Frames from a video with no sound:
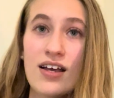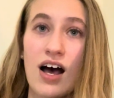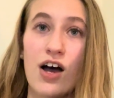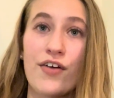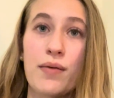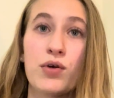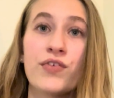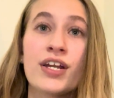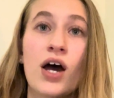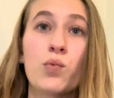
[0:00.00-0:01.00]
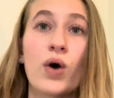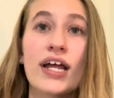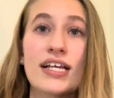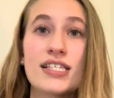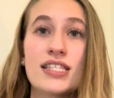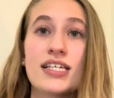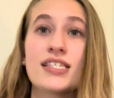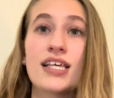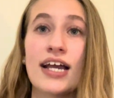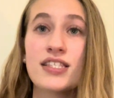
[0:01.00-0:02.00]
All right, moving on. What is the
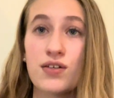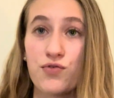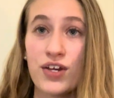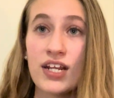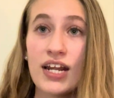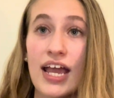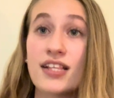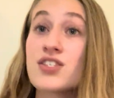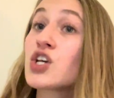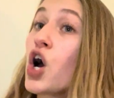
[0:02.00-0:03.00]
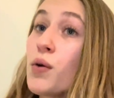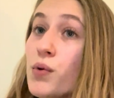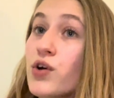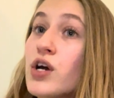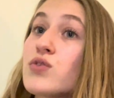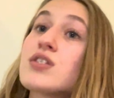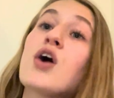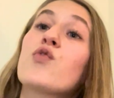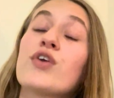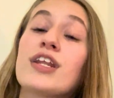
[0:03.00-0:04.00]
science of reading and Scarborough's
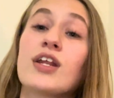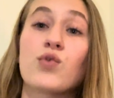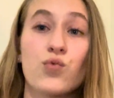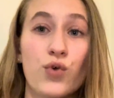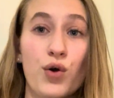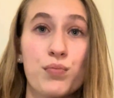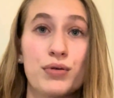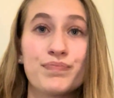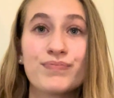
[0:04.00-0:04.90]
reading rope?